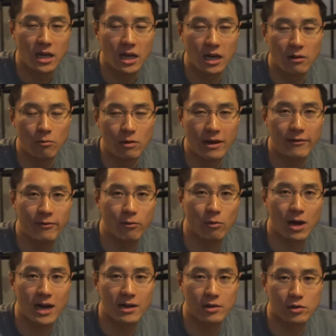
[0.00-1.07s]
Wave
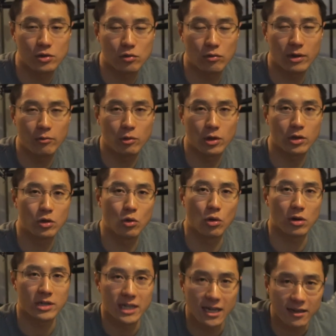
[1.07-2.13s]
Rider 21
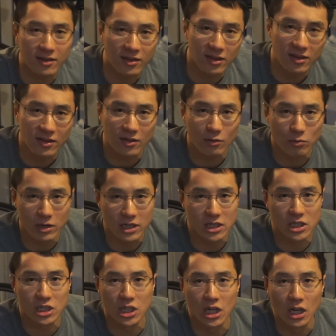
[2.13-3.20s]
Gore-Texes,
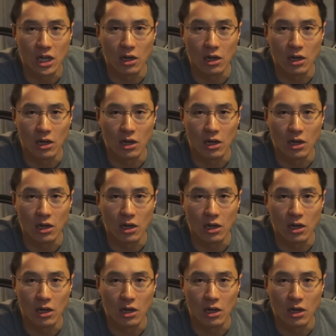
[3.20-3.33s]
which